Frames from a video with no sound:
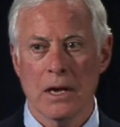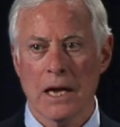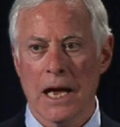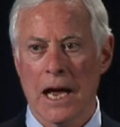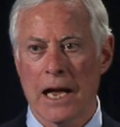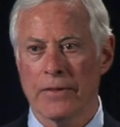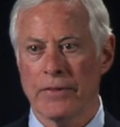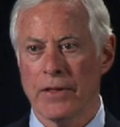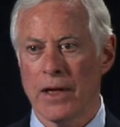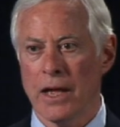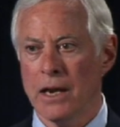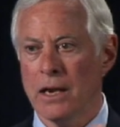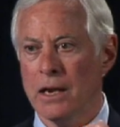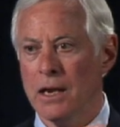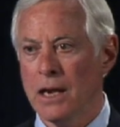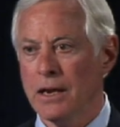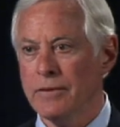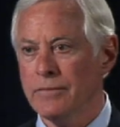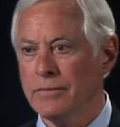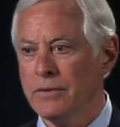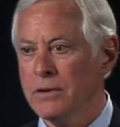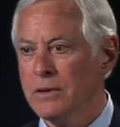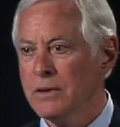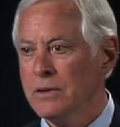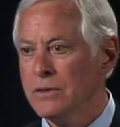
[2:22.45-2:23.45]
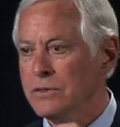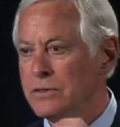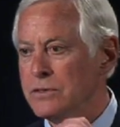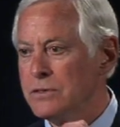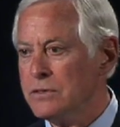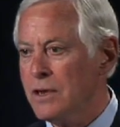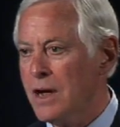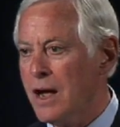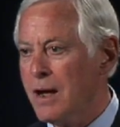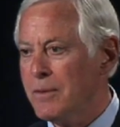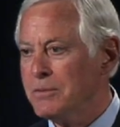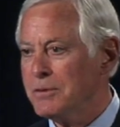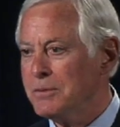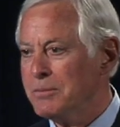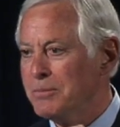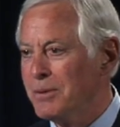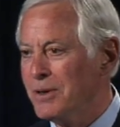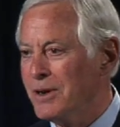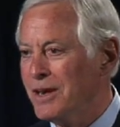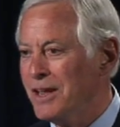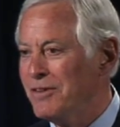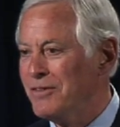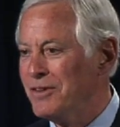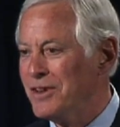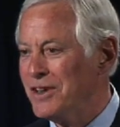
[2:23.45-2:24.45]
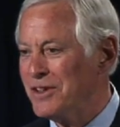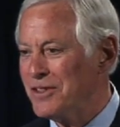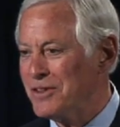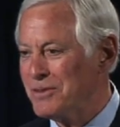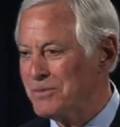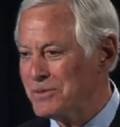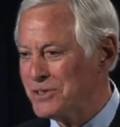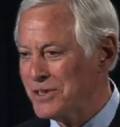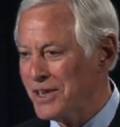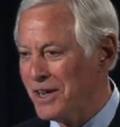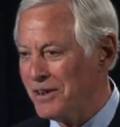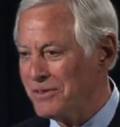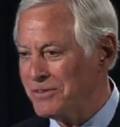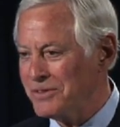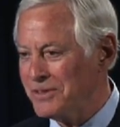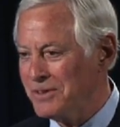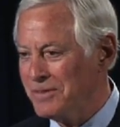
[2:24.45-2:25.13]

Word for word: and they never stopped believing in themselves.